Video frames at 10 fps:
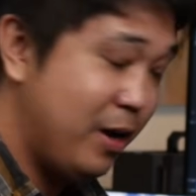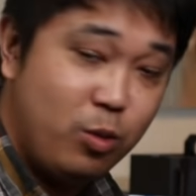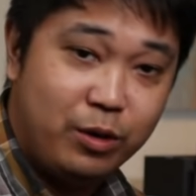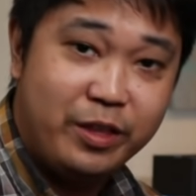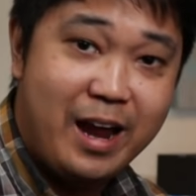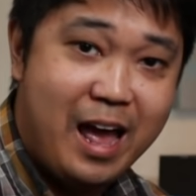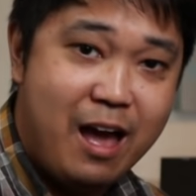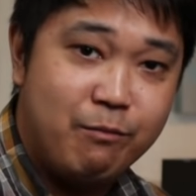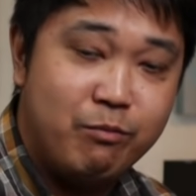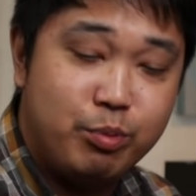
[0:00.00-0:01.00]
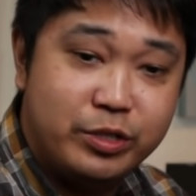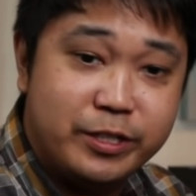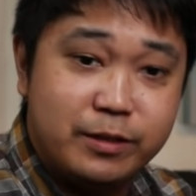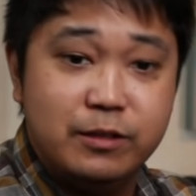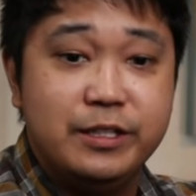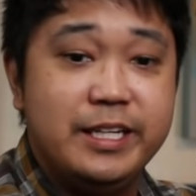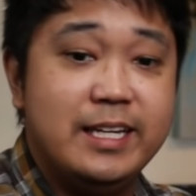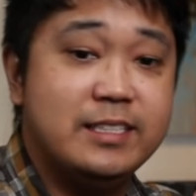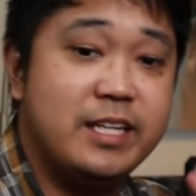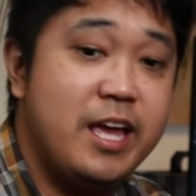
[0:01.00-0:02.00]
the one that I have particularly
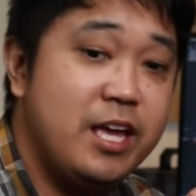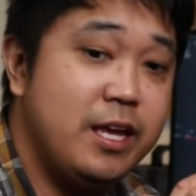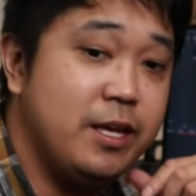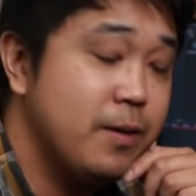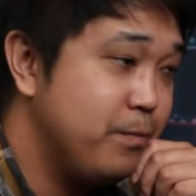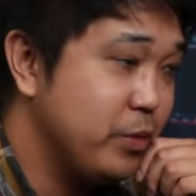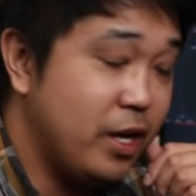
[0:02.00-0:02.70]
is a,